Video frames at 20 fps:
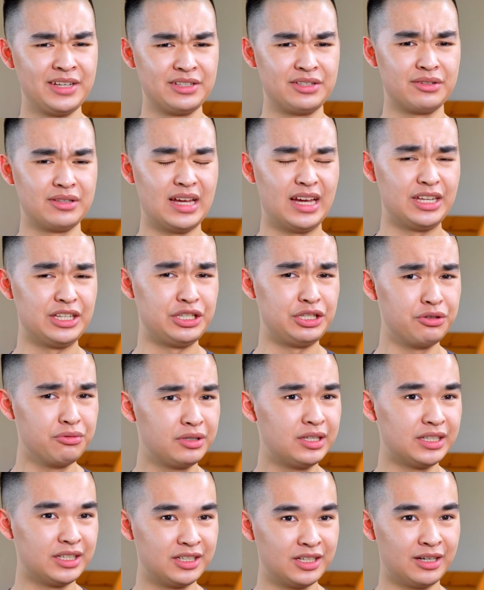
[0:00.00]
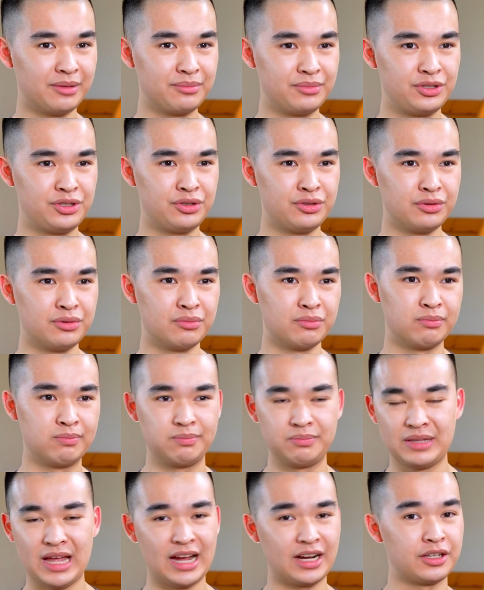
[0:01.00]
so that you can come to
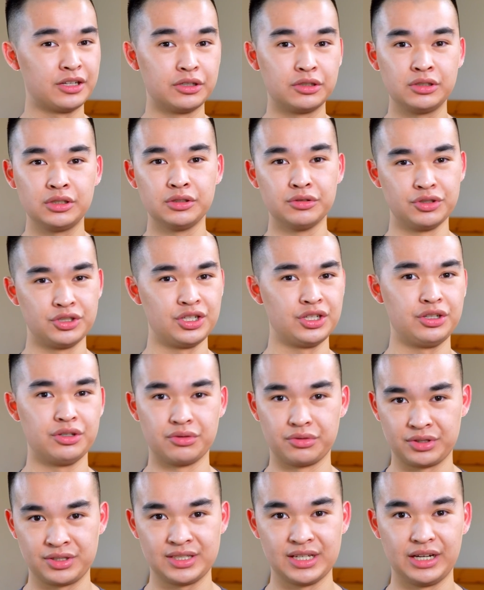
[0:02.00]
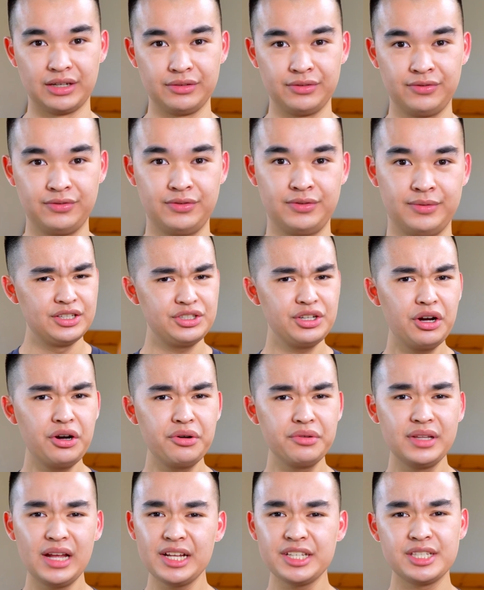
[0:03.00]
that conclusion yourself.
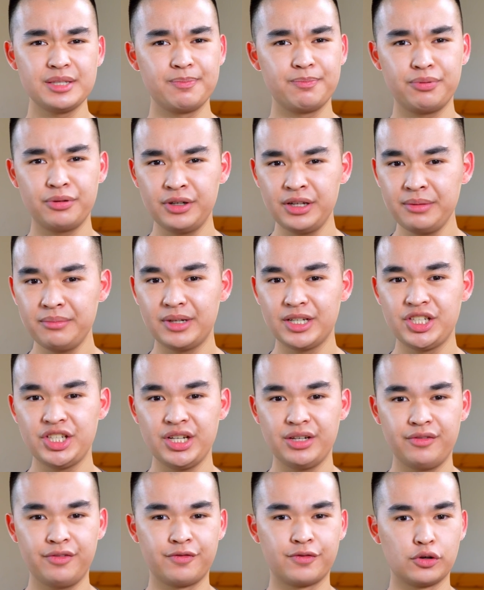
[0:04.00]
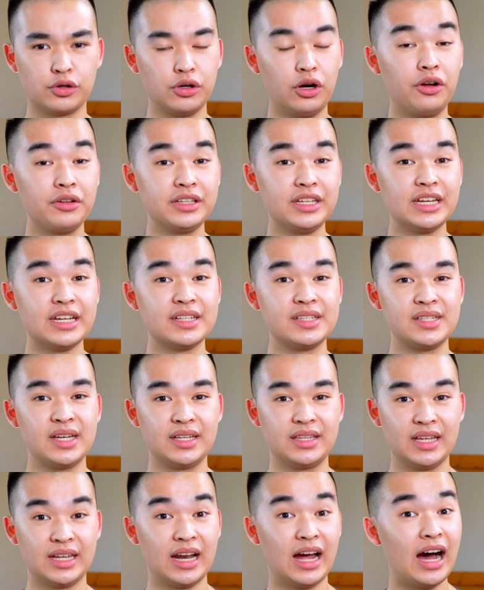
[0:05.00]
So that's pretty much it for all the
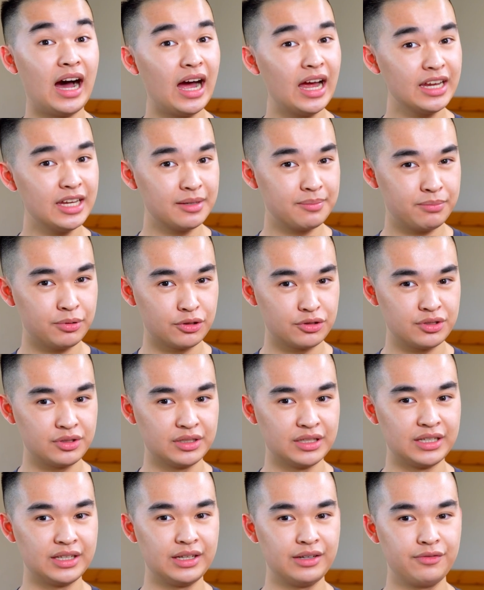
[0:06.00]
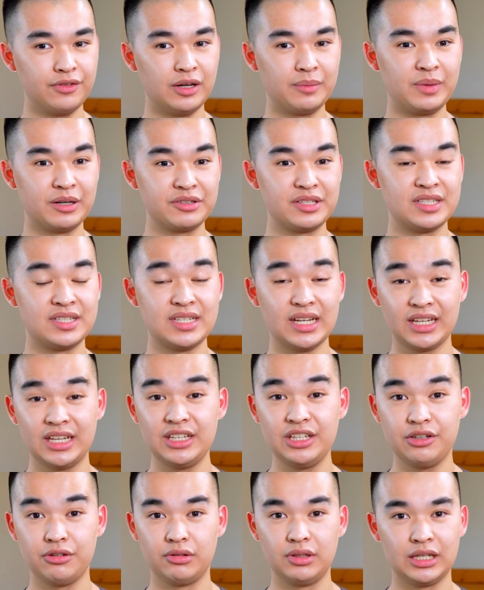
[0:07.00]
insight that I can personally give about second year